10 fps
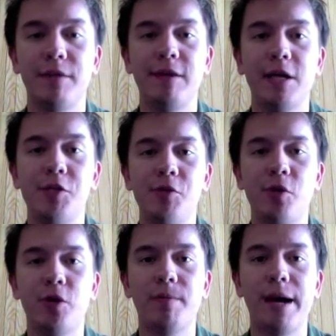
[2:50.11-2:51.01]
They've got 2
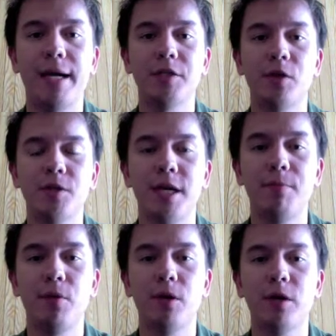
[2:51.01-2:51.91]
quarterbacks, Jose
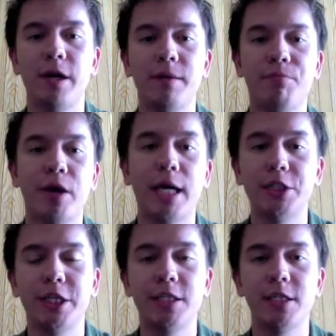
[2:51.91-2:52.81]
Moeller and Brock
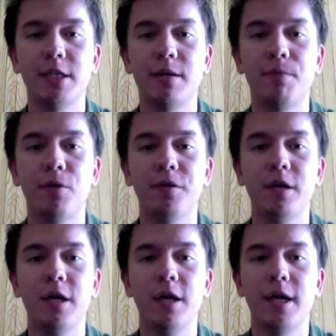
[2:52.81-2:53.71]
Jensen. They're both
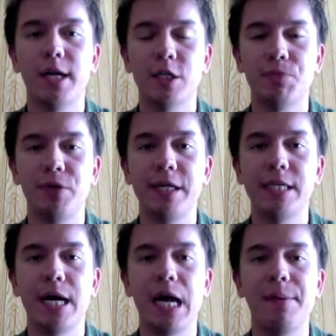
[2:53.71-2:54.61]
kind of splitting
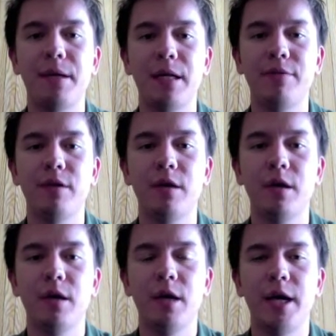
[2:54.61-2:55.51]
time, and even
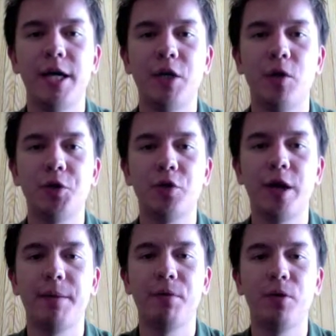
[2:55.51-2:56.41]
head coach
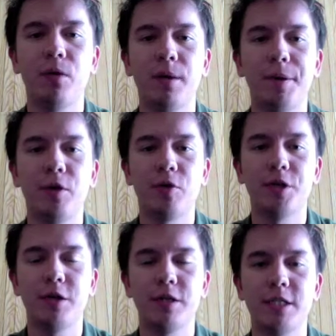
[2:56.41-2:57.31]
Craig Bohl up at North
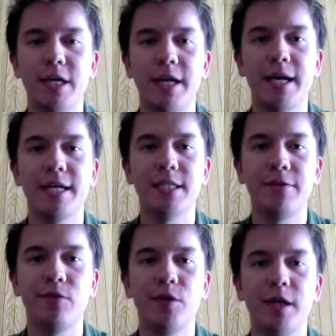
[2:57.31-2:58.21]
Dakota State hasn't
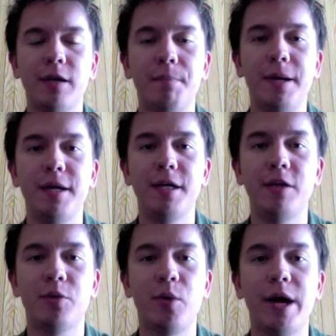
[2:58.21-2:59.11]
even really committed
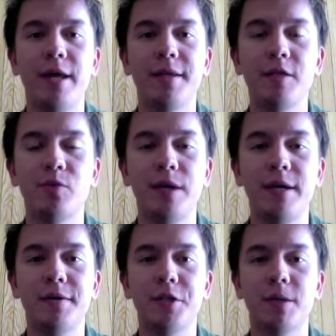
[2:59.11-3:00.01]
either way this
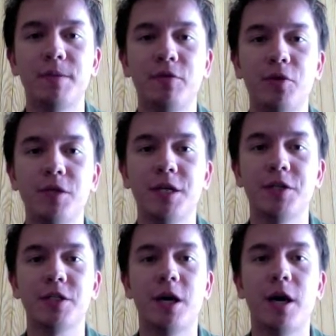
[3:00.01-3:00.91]
week in terms of who's going to
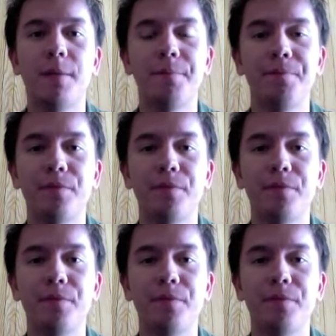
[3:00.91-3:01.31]
start.